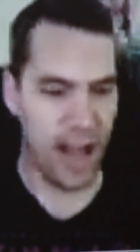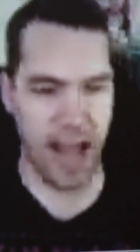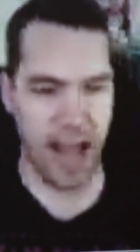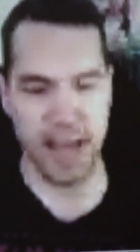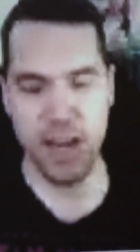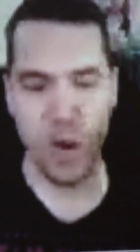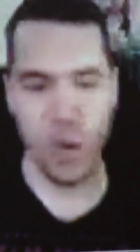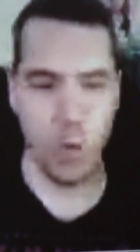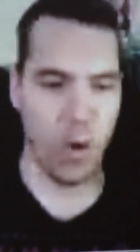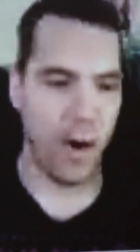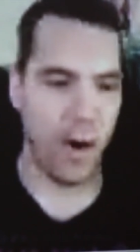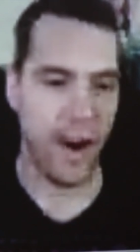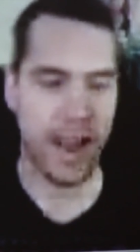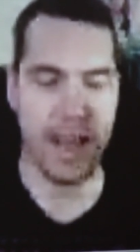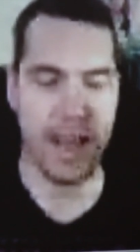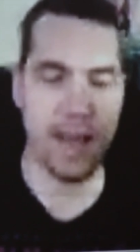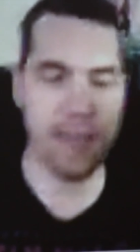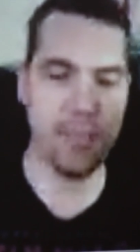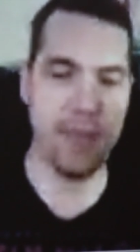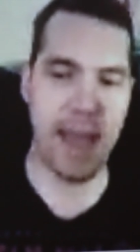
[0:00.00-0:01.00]
I know where I
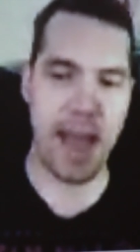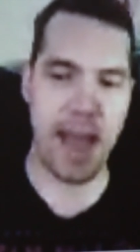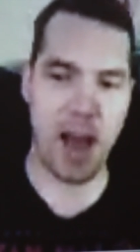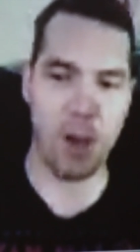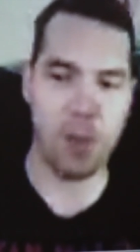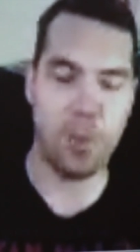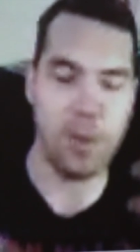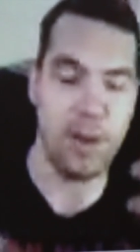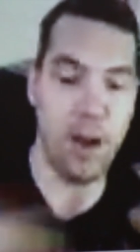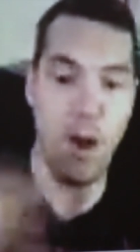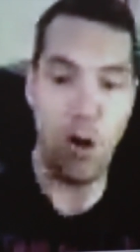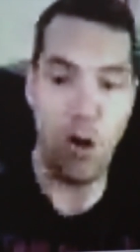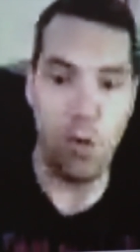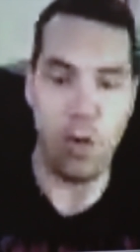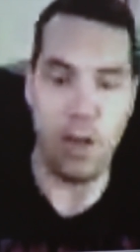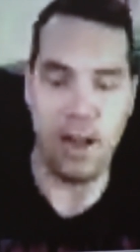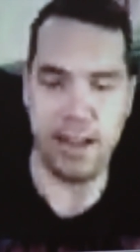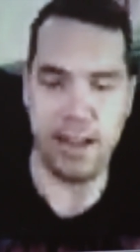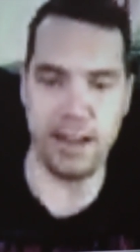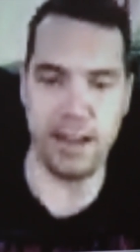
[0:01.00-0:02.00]
am now, but
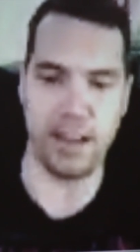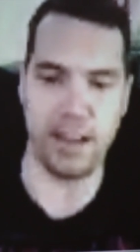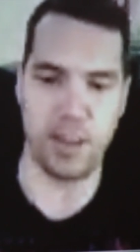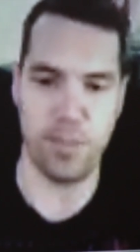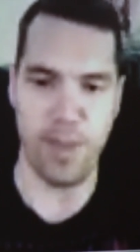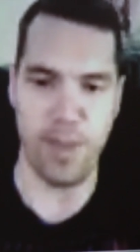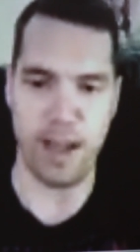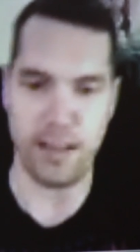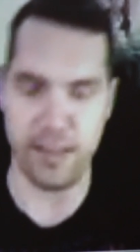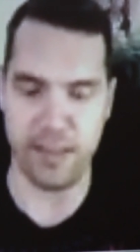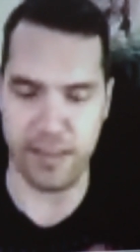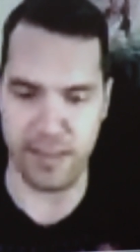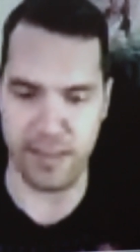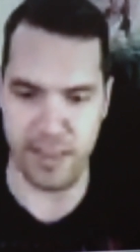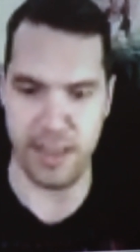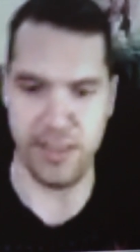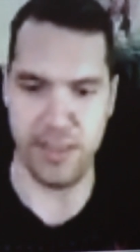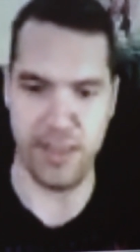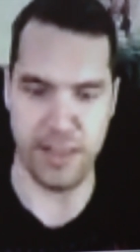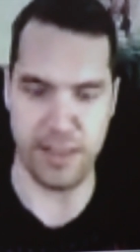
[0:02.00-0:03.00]
oh, I didn't expect to
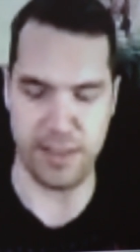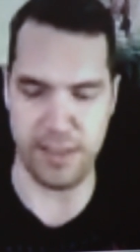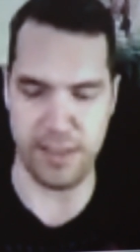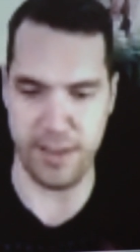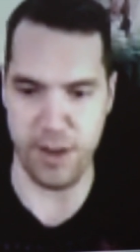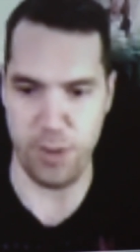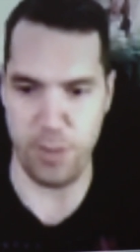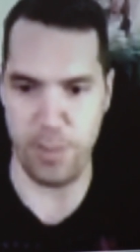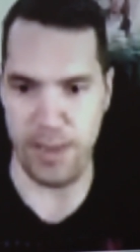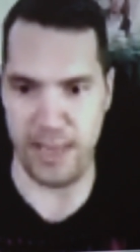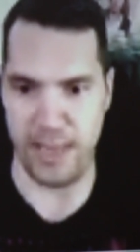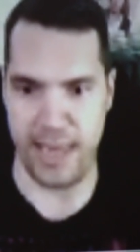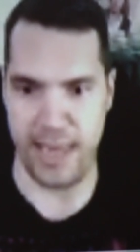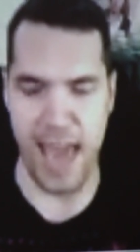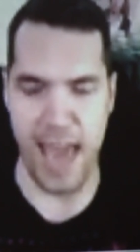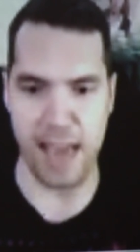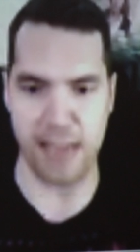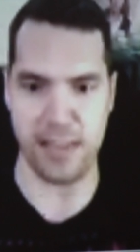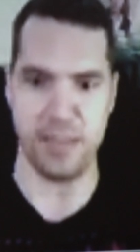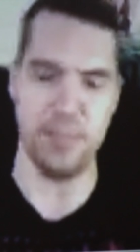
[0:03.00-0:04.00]
see this, you know, big
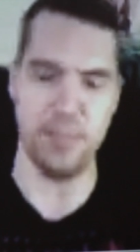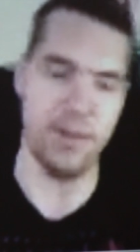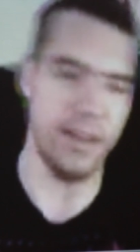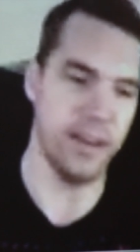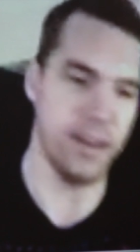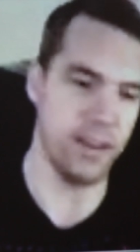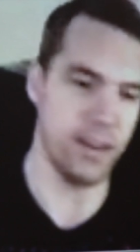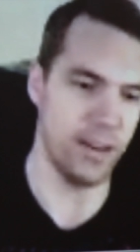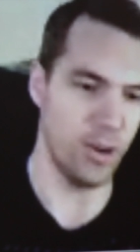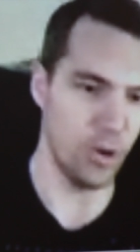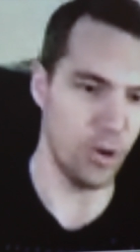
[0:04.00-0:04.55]
chasm here,